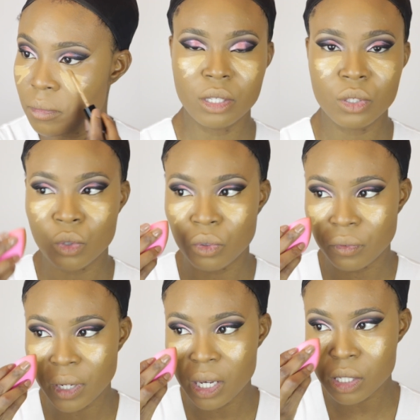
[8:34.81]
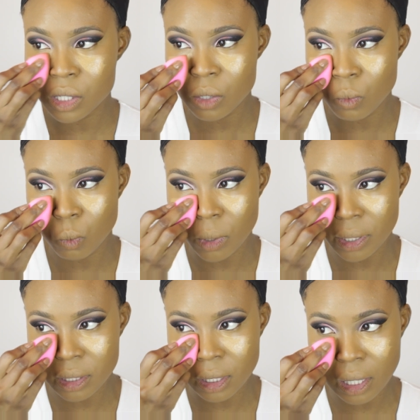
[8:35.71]
This Too Faced, the
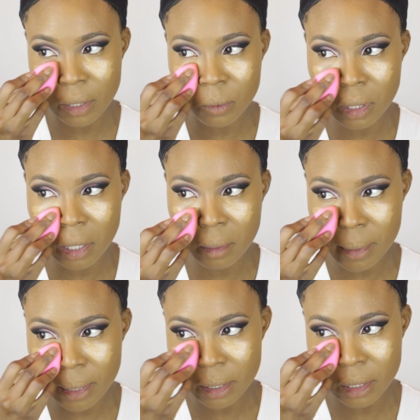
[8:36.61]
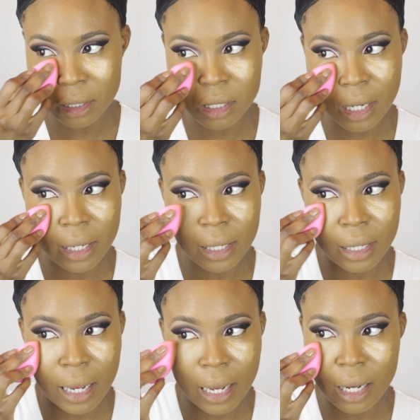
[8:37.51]
one thing I don't like about it is that
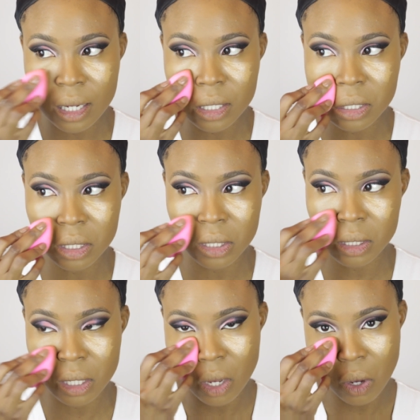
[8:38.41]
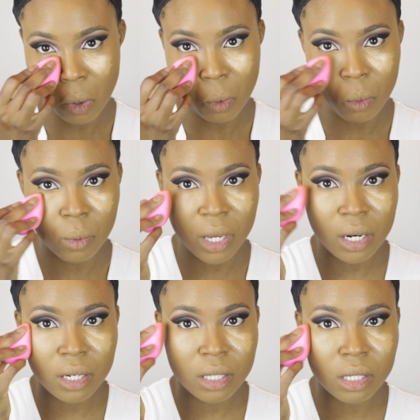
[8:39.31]
it has this
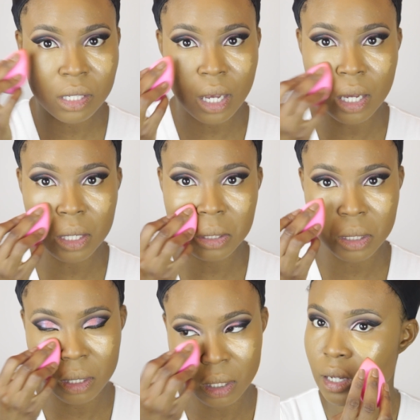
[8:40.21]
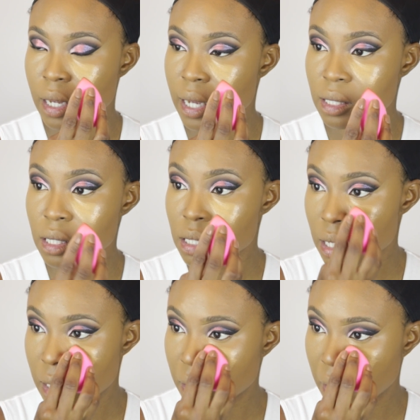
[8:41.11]
weird scent. It has the
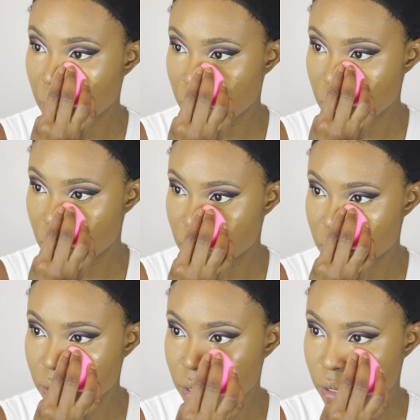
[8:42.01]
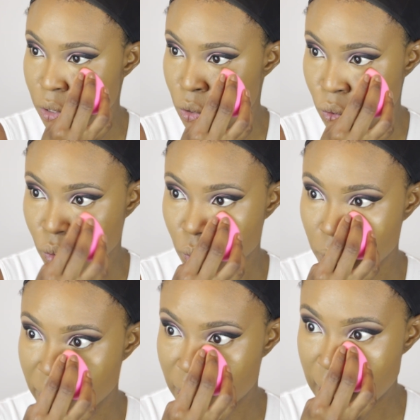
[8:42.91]
scent that I can honestly do
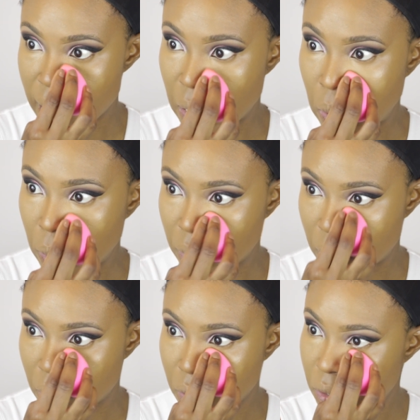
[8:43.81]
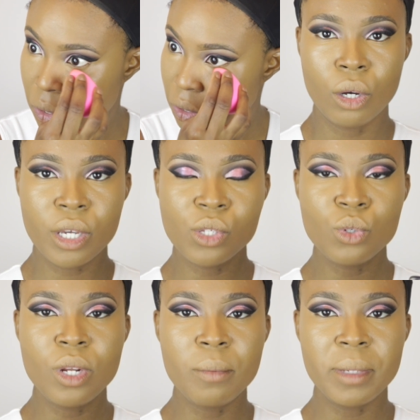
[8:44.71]
without though. Okay,
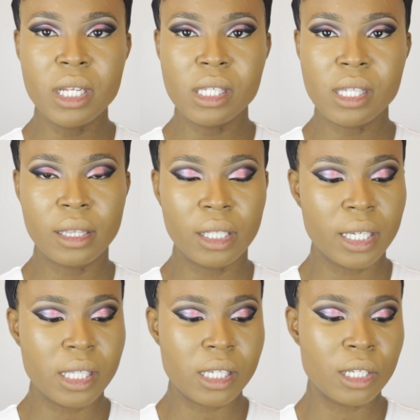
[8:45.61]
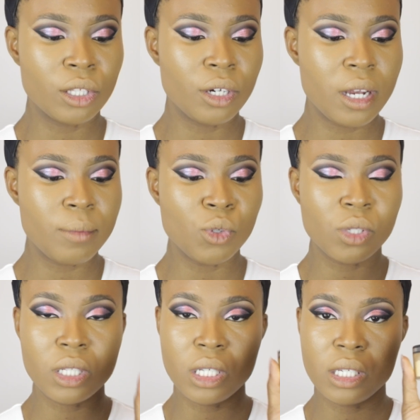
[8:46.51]
so now I'm going to set the concealer. I'm
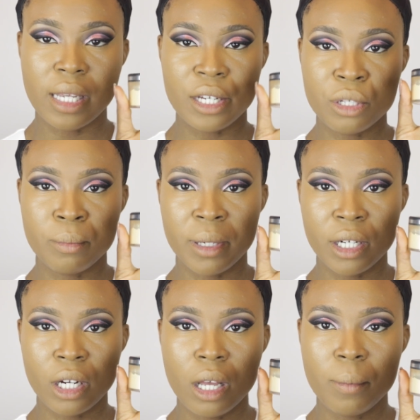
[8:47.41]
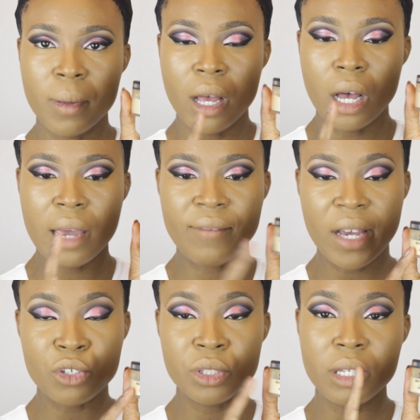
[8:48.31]
using the Sacha Buttercup. I've
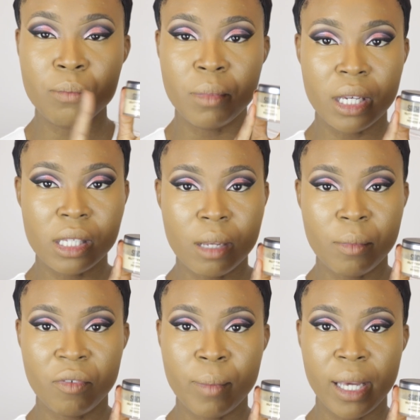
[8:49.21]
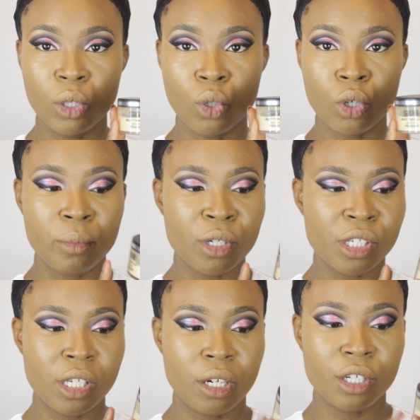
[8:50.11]
actually mixed some of my Laura
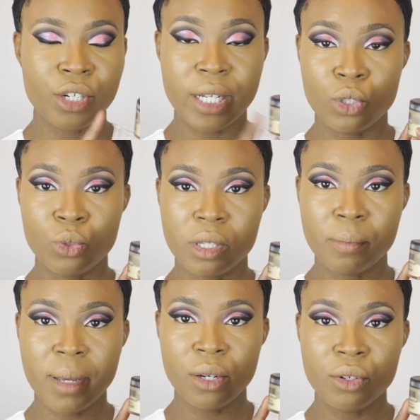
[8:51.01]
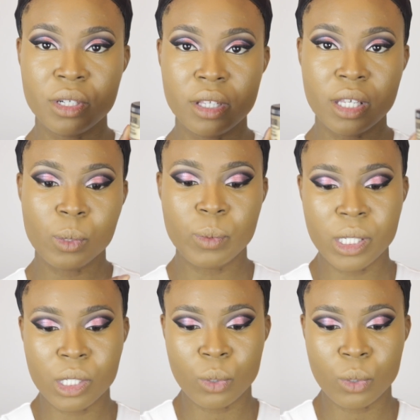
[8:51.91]
Mercier Translucent powder into this one.